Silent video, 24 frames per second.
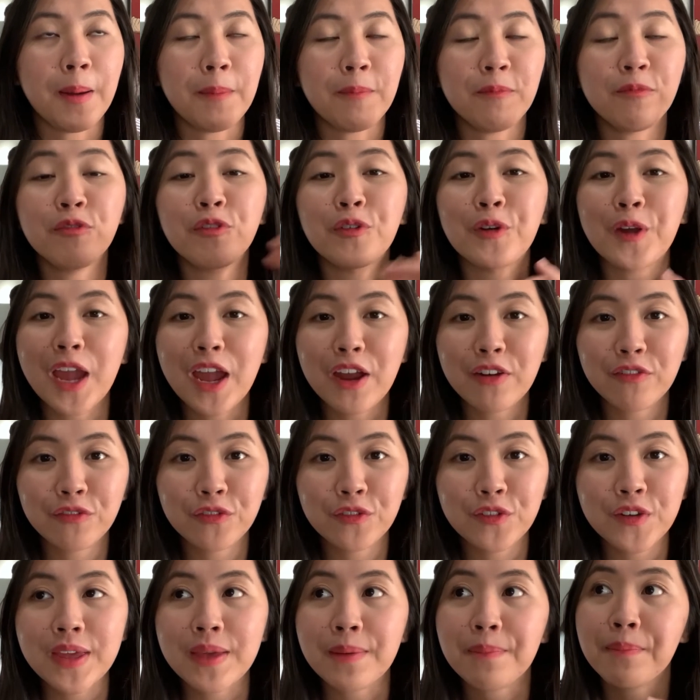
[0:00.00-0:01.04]
for
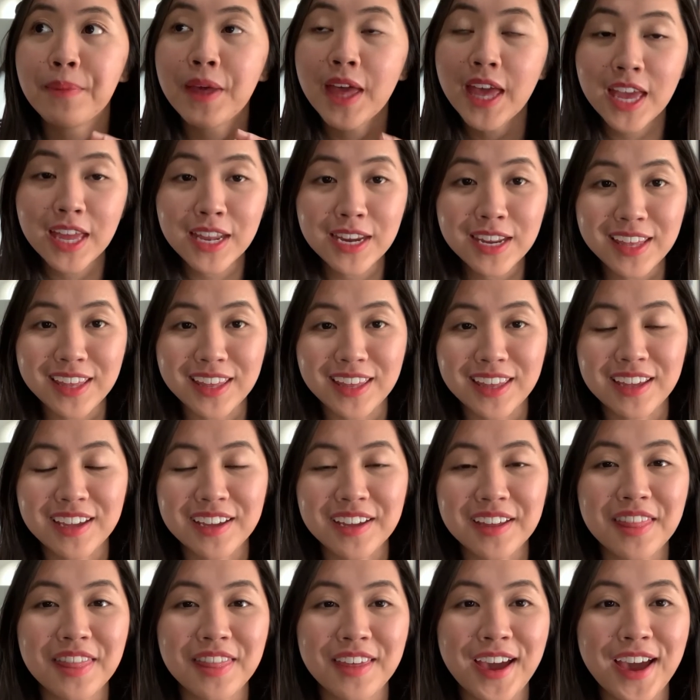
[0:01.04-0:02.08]
every
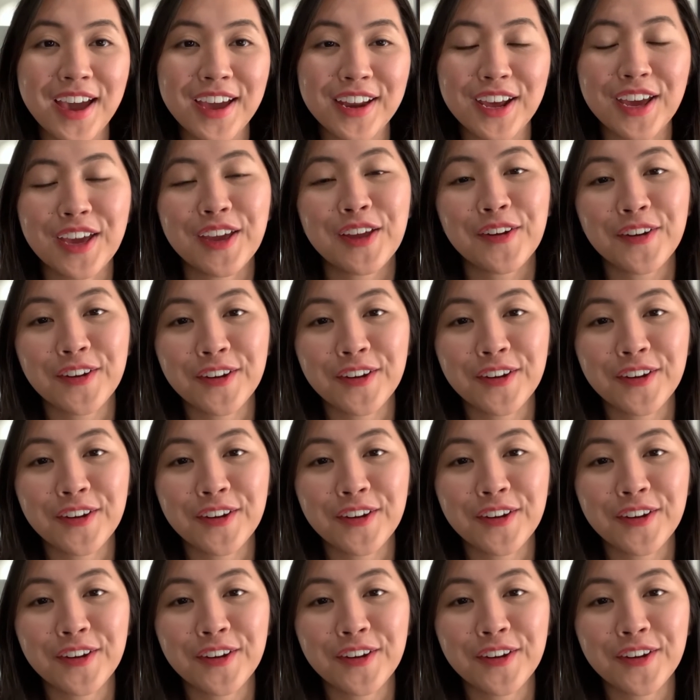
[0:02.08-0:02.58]
penny that I